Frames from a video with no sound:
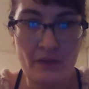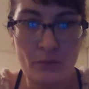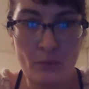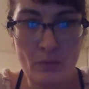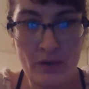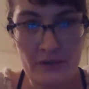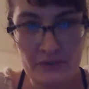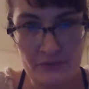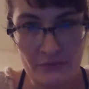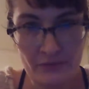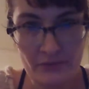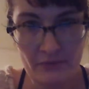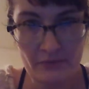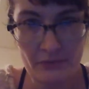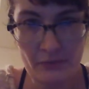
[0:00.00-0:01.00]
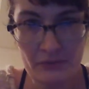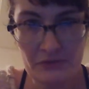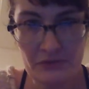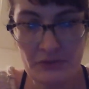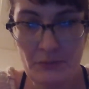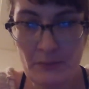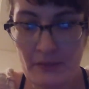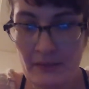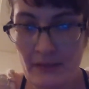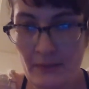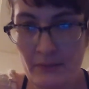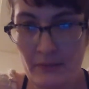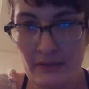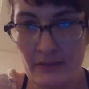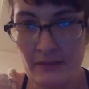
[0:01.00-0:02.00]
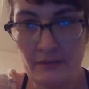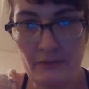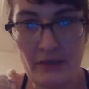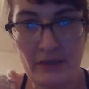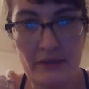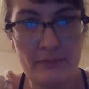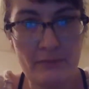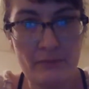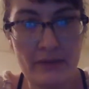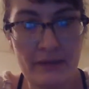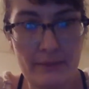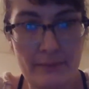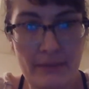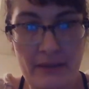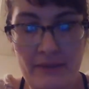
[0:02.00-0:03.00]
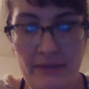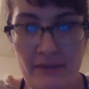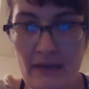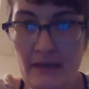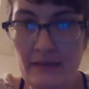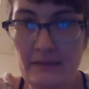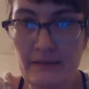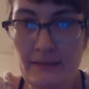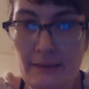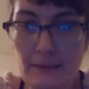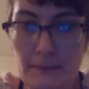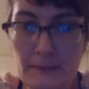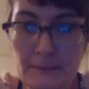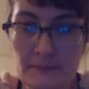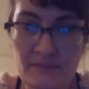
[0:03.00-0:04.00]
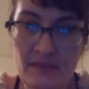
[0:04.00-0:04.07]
wash for their floor stoop and i wouldn't rec recommend that um,